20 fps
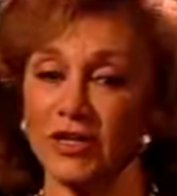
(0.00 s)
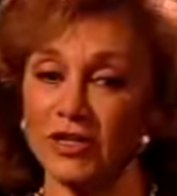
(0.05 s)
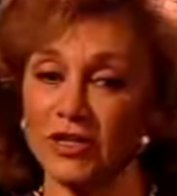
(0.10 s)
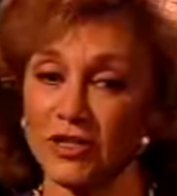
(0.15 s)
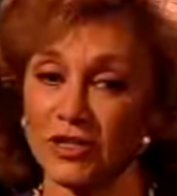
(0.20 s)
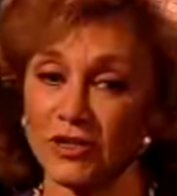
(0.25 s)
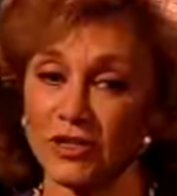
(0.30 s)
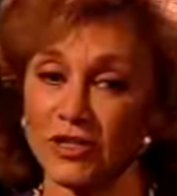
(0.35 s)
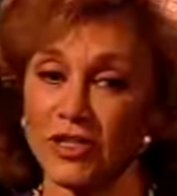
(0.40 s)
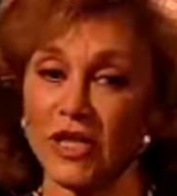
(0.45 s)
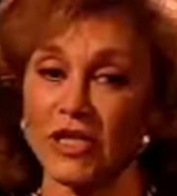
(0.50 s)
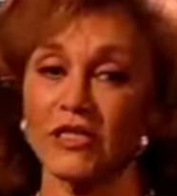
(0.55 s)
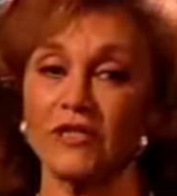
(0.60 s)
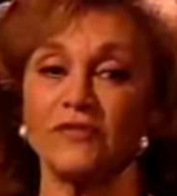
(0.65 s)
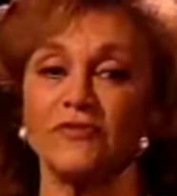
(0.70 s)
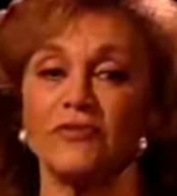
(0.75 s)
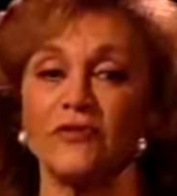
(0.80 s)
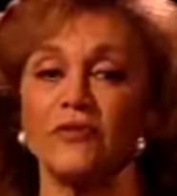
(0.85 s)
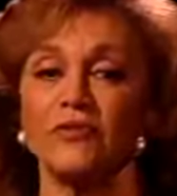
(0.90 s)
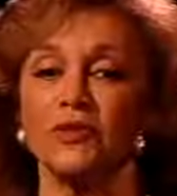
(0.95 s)

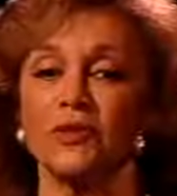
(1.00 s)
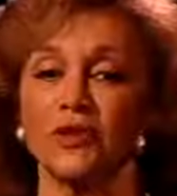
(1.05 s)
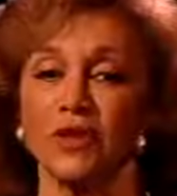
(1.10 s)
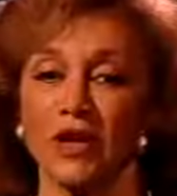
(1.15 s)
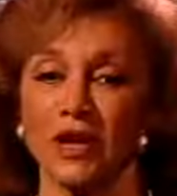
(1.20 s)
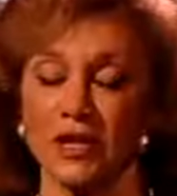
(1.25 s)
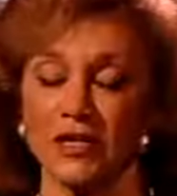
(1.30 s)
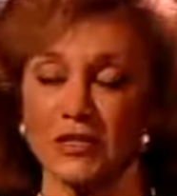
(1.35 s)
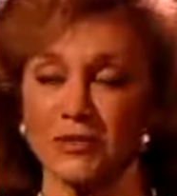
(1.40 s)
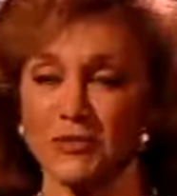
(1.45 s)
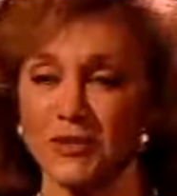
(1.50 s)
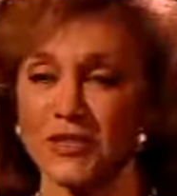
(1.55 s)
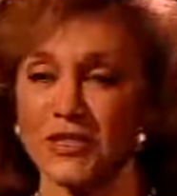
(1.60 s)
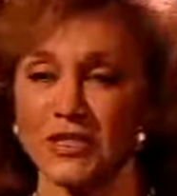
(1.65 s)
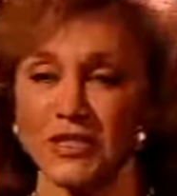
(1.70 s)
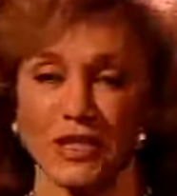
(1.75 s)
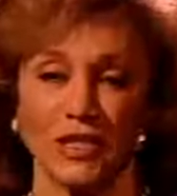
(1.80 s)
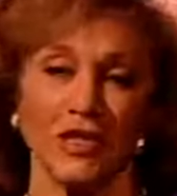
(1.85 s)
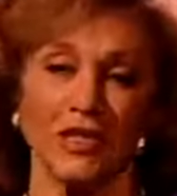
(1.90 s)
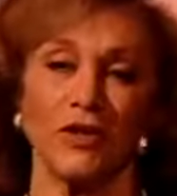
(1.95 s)
successful with her husband,
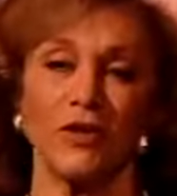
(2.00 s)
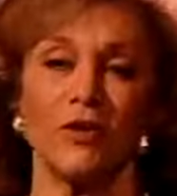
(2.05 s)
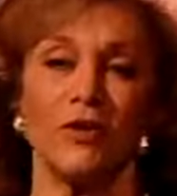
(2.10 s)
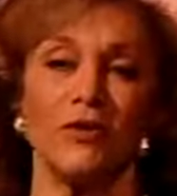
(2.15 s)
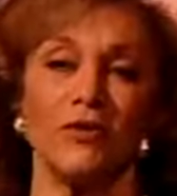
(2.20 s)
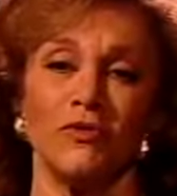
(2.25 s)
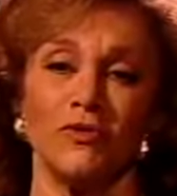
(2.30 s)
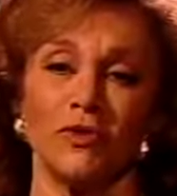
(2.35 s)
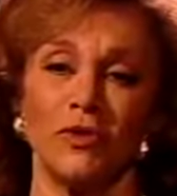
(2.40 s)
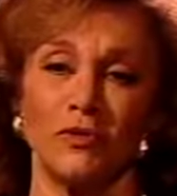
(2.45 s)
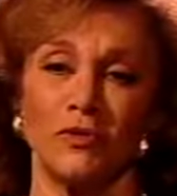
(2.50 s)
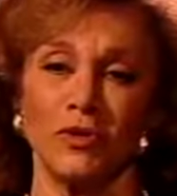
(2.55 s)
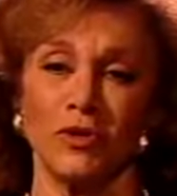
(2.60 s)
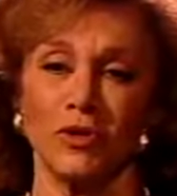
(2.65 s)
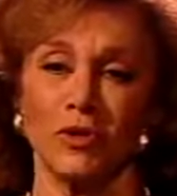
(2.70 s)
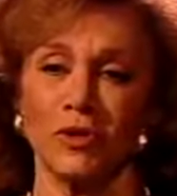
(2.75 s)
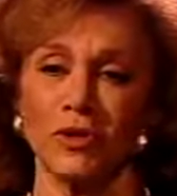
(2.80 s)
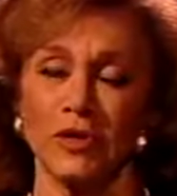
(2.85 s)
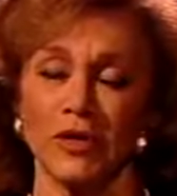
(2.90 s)
singing all over the world.